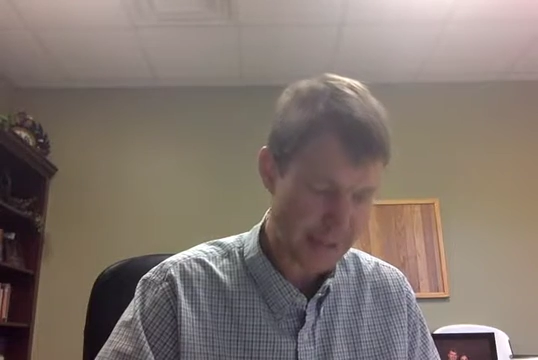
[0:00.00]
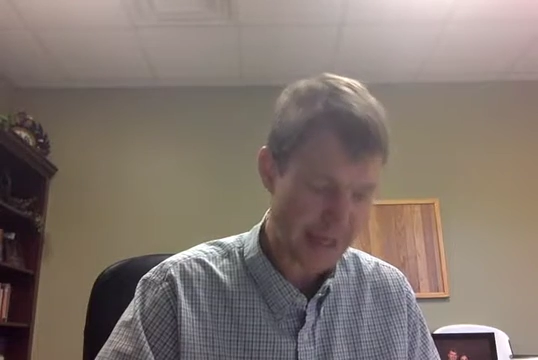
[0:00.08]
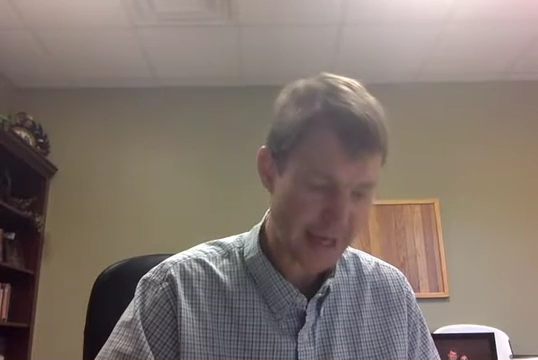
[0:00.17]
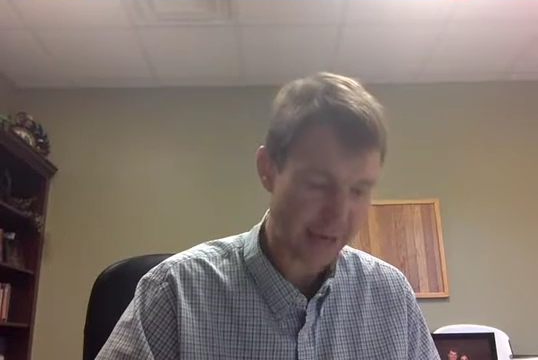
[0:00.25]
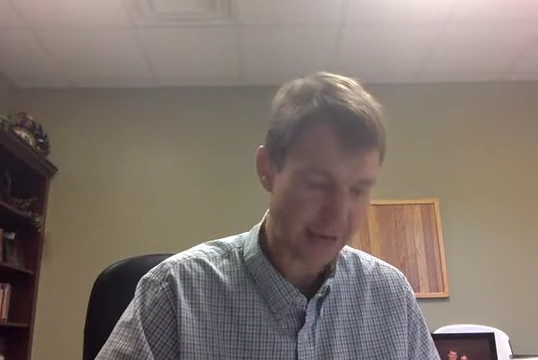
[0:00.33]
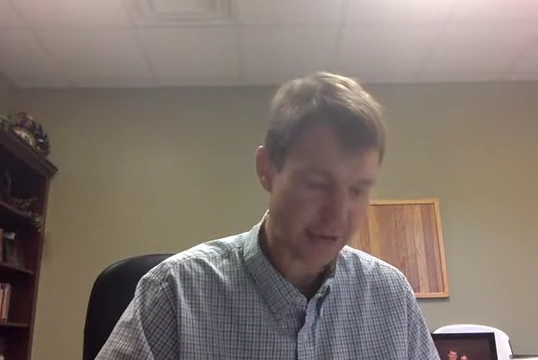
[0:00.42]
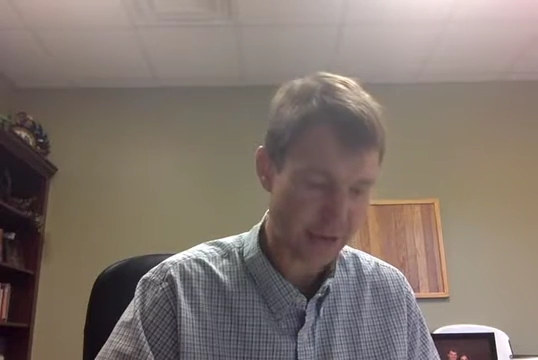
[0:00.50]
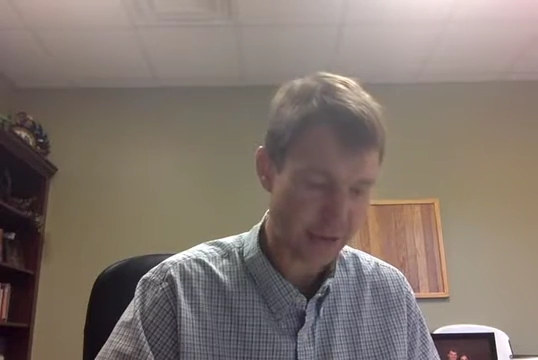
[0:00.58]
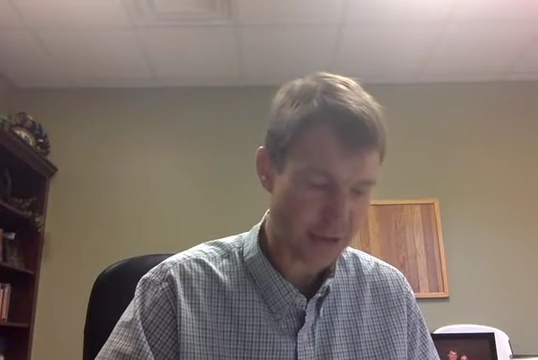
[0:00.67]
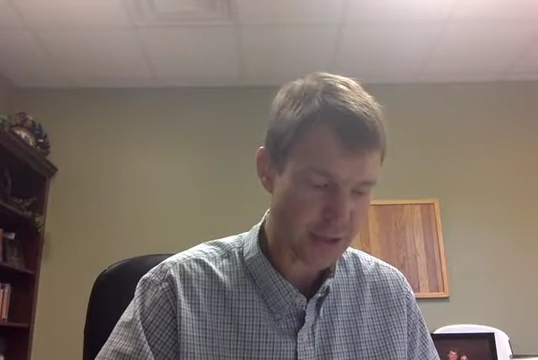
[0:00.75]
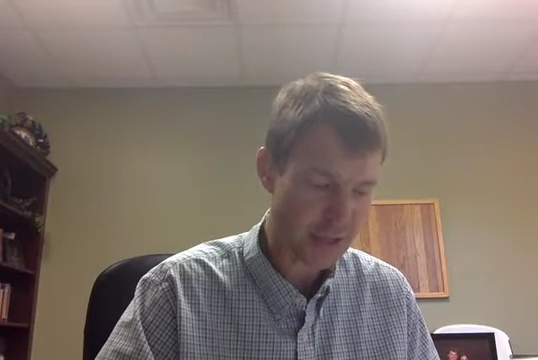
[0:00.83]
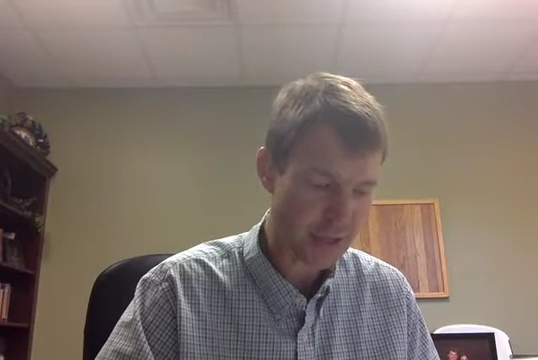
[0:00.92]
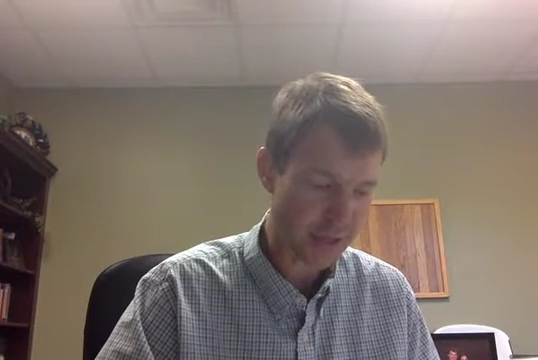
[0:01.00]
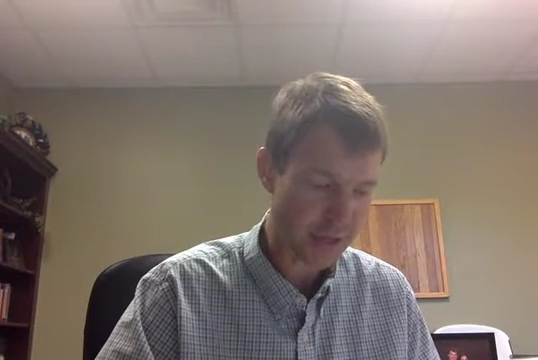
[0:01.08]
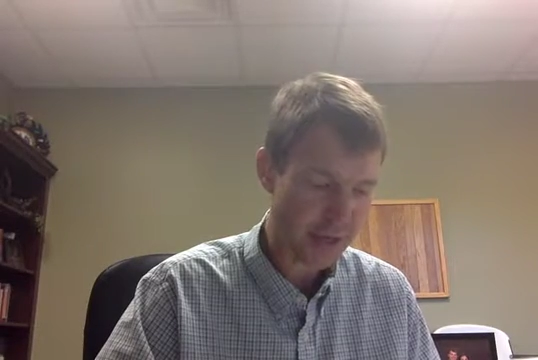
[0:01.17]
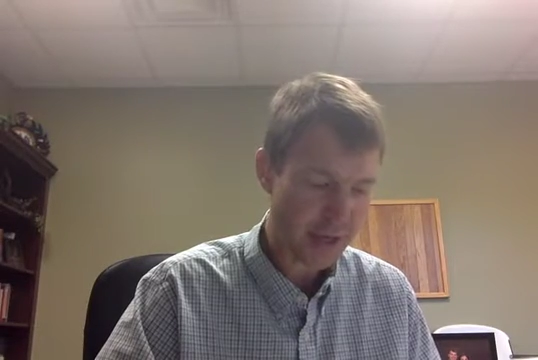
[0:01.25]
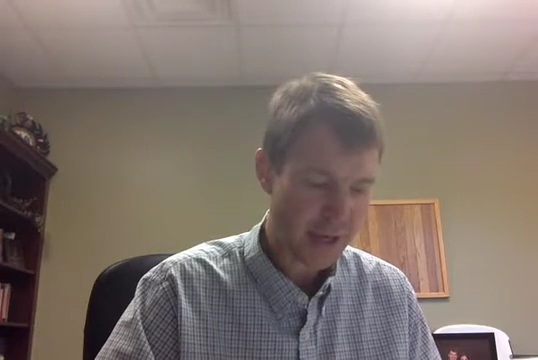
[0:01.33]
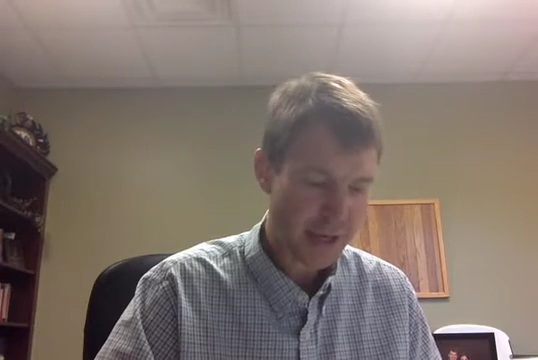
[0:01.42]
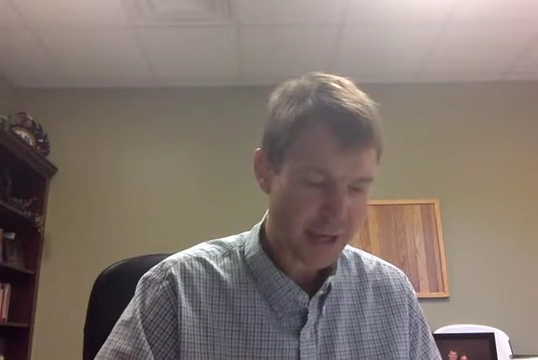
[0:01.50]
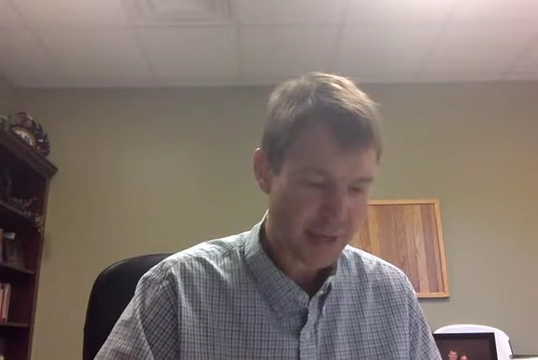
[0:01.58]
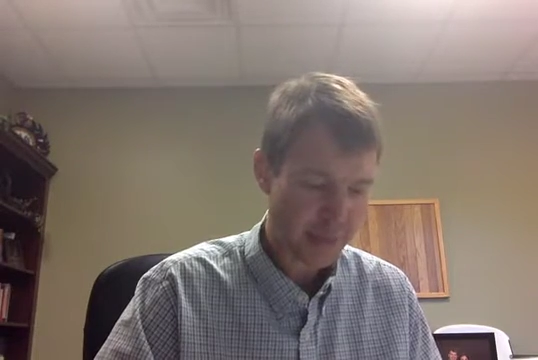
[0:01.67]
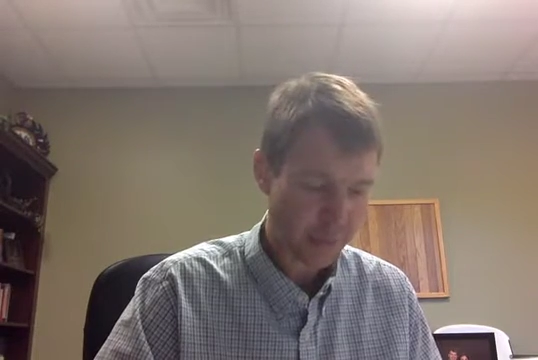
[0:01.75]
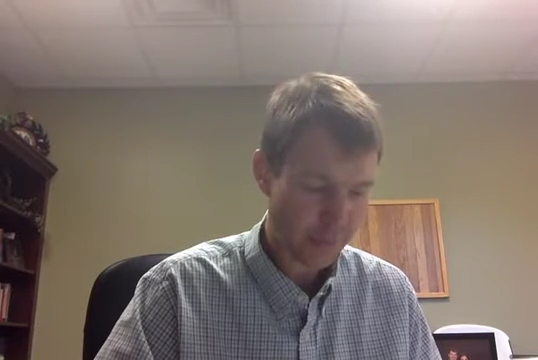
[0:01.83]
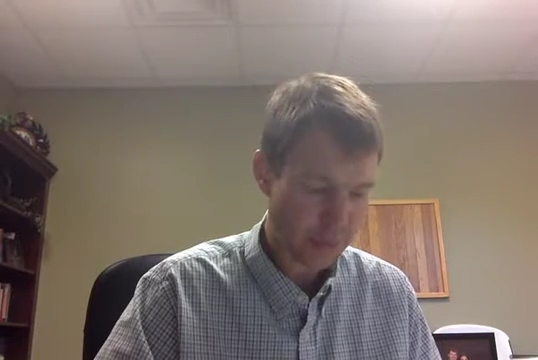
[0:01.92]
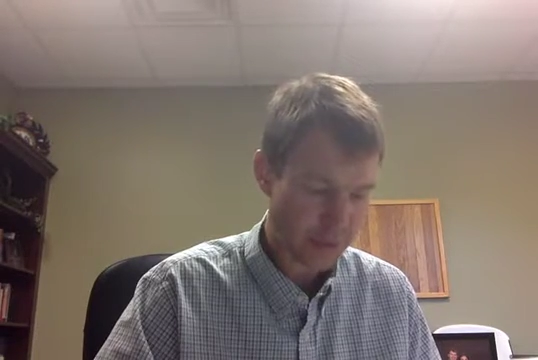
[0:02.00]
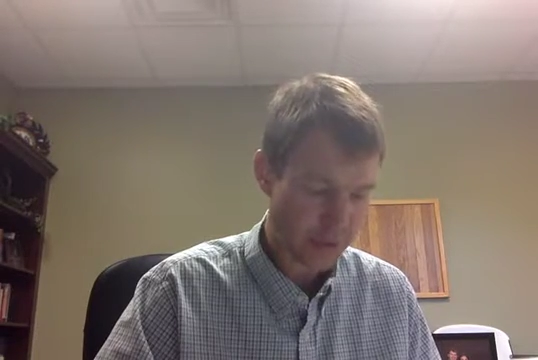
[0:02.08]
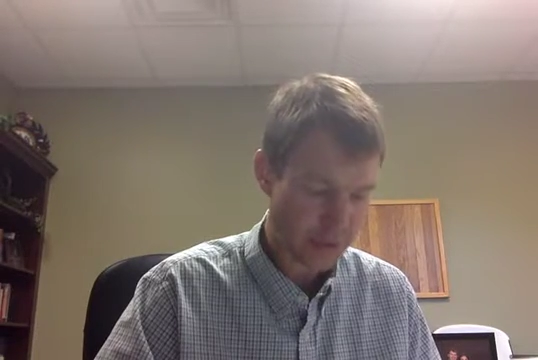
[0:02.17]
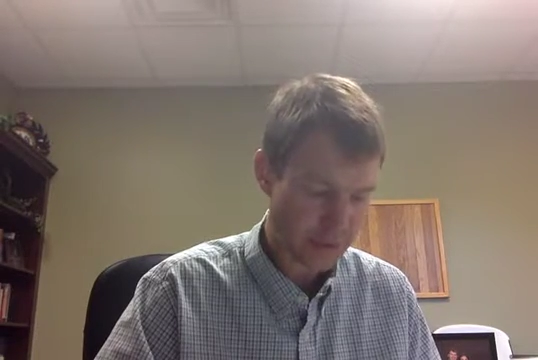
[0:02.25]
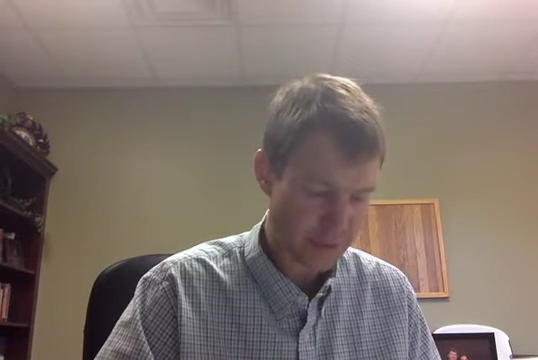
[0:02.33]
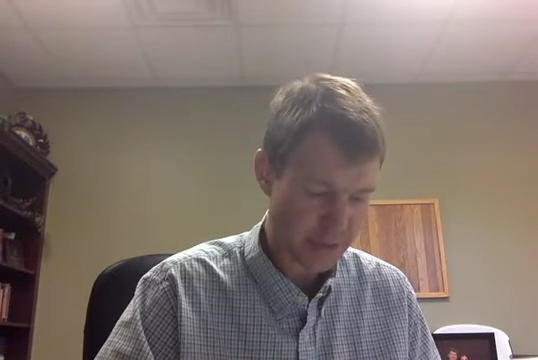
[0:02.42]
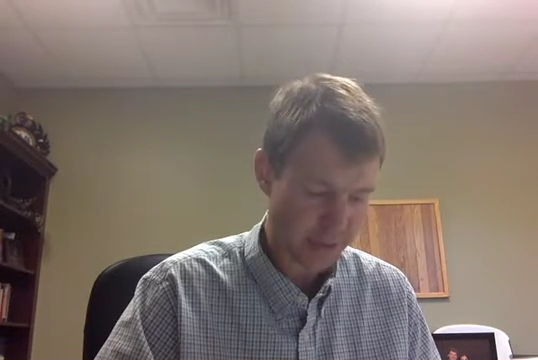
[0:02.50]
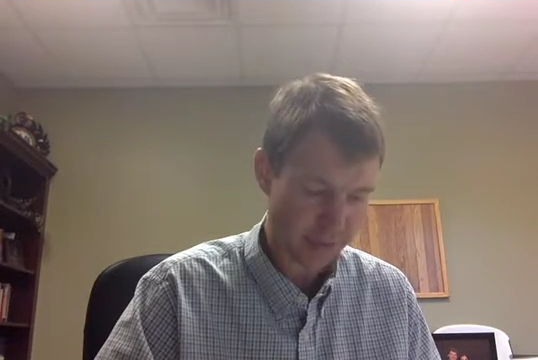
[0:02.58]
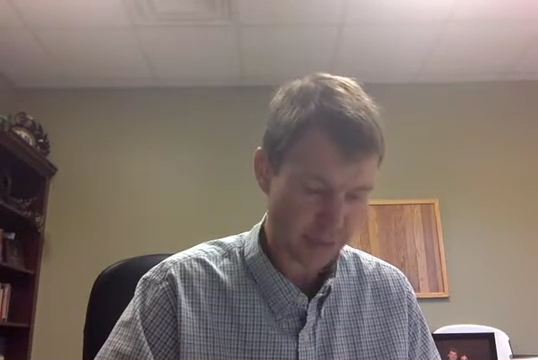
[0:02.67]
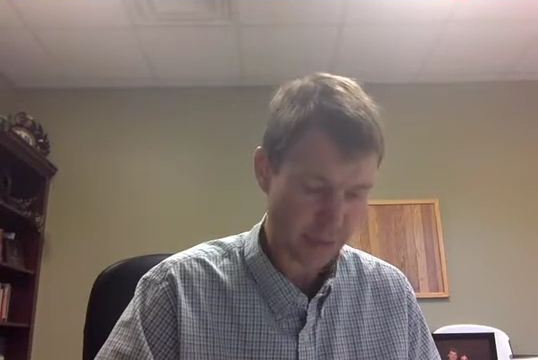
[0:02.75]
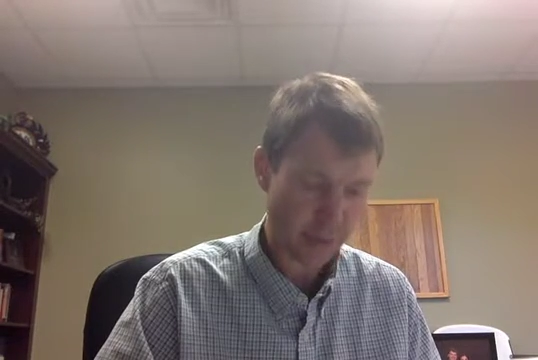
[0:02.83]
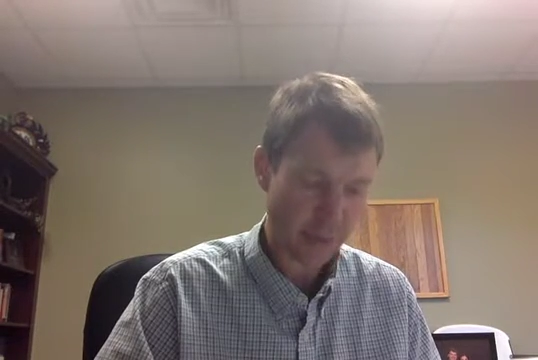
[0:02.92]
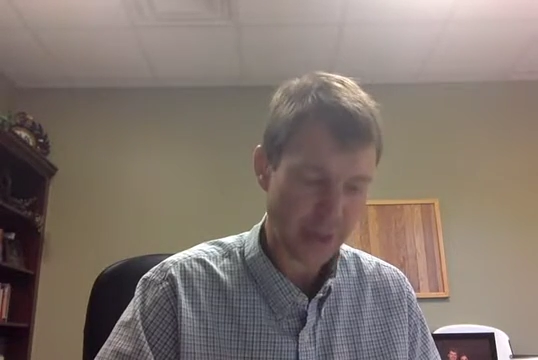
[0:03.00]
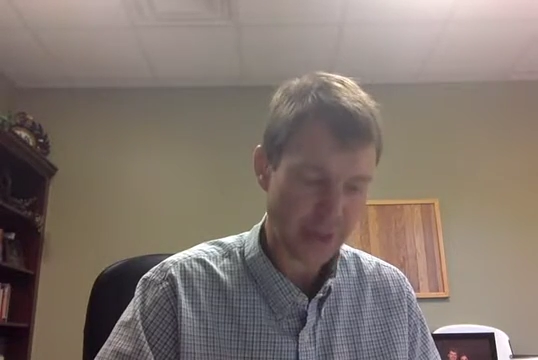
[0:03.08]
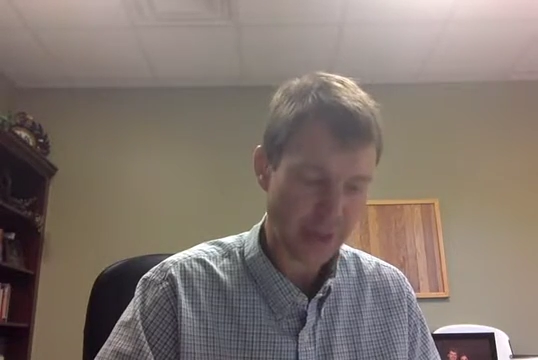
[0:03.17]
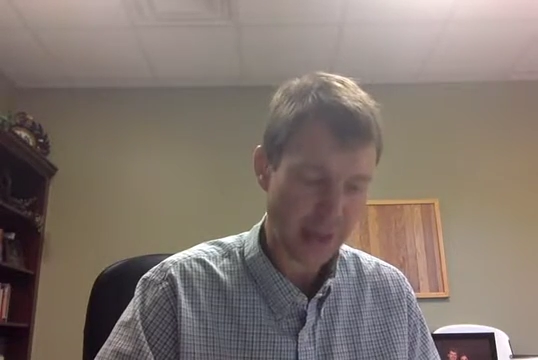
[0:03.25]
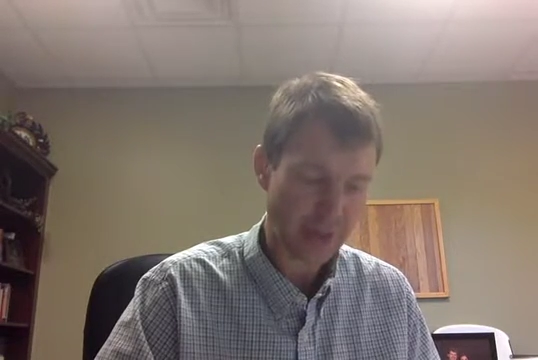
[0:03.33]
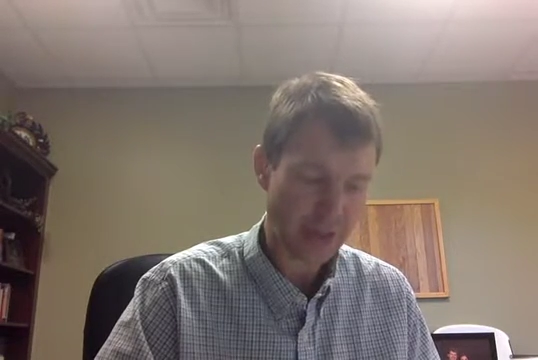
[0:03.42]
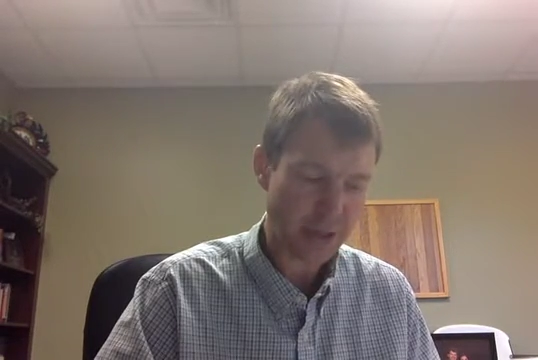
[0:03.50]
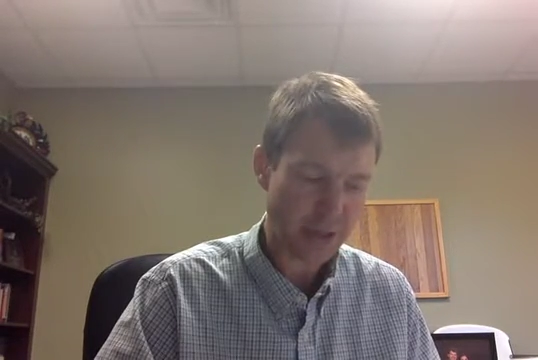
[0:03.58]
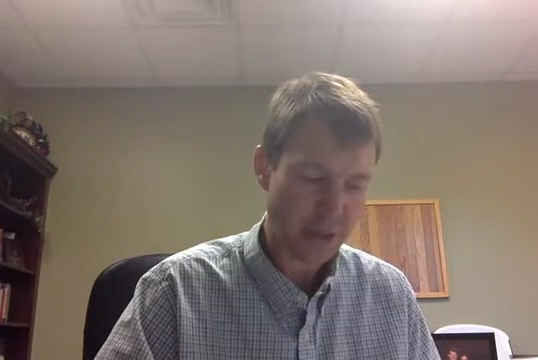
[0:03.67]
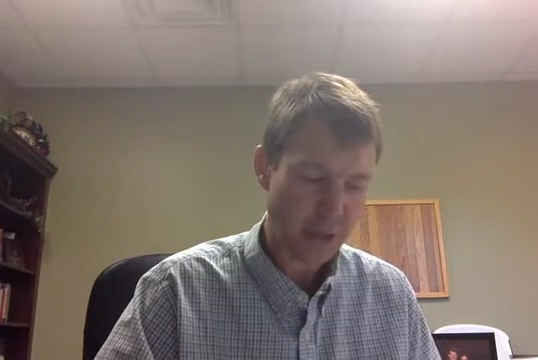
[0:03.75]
dative and accusative. Then we'll be doing some stuff on direct object,